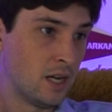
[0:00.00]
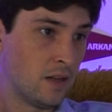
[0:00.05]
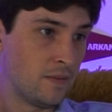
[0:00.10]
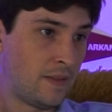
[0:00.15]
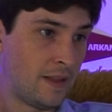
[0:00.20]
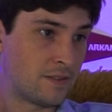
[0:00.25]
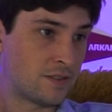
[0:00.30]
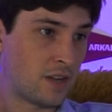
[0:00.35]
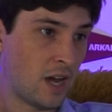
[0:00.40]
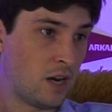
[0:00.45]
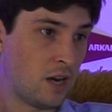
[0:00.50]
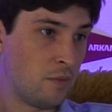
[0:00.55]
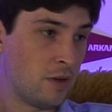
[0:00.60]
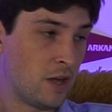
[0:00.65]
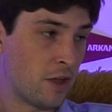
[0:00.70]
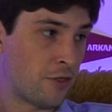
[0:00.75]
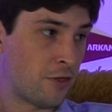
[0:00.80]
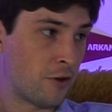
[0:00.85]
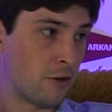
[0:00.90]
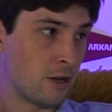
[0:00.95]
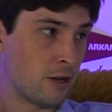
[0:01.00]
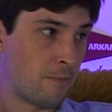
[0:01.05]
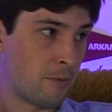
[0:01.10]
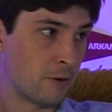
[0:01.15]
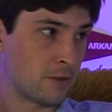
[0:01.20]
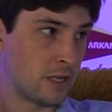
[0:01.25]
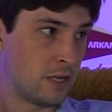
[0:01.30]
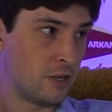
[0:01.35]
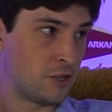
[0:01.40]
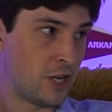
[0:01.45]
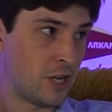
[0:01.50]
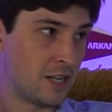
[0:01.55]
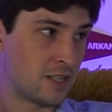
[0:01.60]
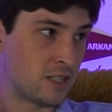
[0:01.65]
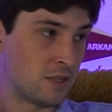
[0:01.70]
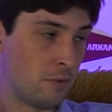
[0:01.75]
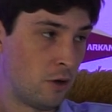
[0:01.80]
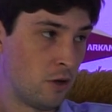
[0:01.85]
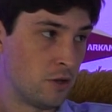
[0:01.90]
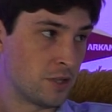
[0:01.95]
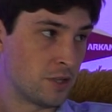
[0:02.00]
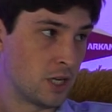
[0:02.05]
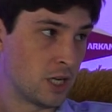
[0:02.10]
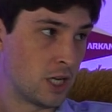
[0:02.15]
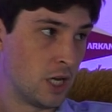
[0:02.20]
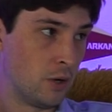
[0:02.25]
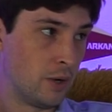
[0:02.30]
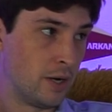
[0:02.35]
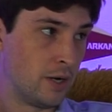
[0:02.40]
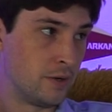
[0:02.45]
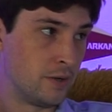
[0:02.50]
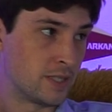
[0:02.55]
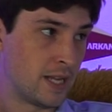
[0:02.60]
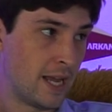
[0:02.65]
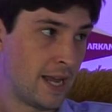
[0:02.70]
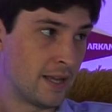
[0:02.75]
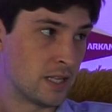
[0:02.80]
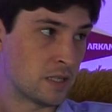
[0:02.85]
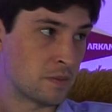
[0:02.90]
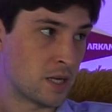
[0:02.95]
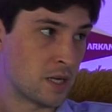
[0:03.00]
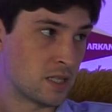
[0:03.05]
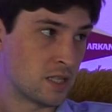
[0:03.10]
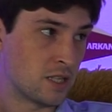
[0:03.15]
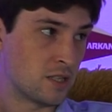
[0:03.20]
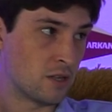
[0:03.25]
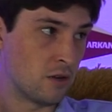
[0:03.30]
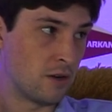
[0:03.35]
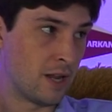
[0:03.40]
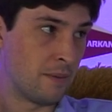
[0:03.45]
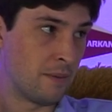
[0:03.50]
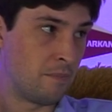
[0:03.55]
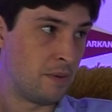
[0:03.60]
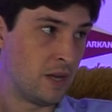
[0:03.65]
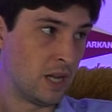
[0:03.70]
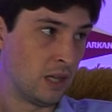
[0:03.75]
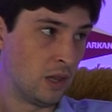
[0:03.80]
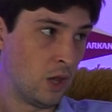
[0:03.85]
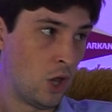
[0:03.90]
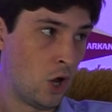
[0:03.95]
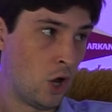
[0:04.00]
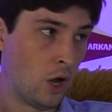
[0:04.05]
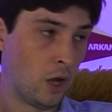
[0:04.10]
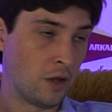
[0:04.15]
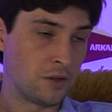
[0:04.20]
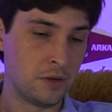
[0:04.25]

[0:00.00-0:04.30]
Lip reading: that's got to be a 30% chance the ball's going to go into his hands because he's so damn big and long.